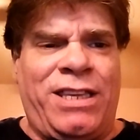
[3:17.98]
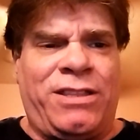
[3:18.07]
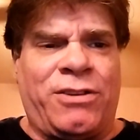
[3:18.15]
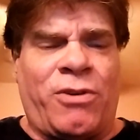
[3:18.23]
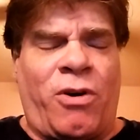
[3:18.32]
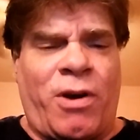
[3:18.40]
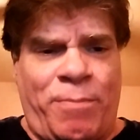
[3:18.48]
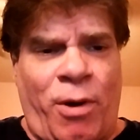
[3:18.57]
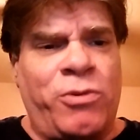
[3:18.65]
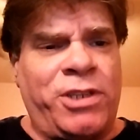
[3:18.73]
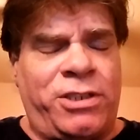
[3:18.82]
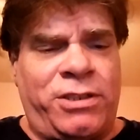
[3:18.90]
there are
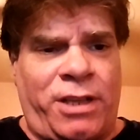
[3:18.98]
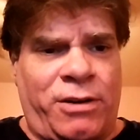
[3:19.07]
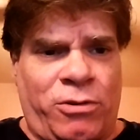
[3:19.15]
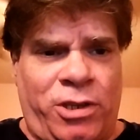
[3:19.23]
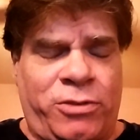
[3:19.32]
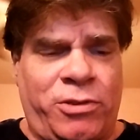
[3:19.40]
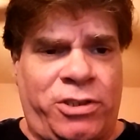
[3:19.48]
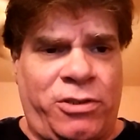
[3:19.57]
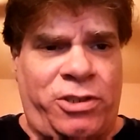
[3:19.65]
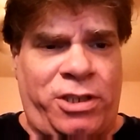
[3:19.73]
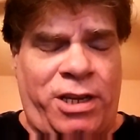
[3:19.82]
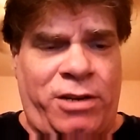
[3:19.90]
bonuses that are also
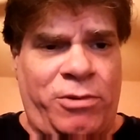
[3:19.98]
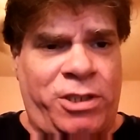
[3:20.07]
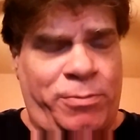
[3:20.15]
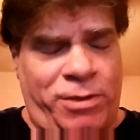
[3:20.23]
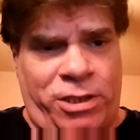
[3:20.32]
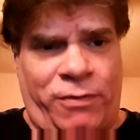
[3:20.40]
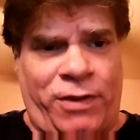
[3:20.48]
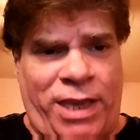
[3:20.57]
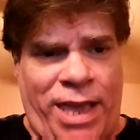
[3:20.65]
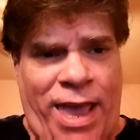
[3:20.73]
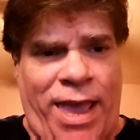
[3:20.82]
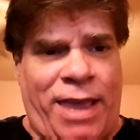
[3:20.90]
associated with specific
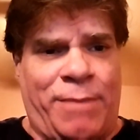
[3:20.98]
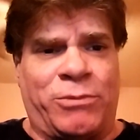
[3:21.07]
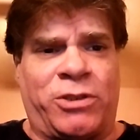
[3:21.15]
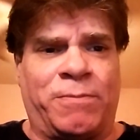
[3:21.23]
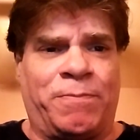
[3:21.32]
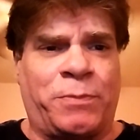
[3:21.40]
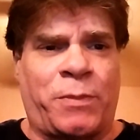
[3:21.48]
games.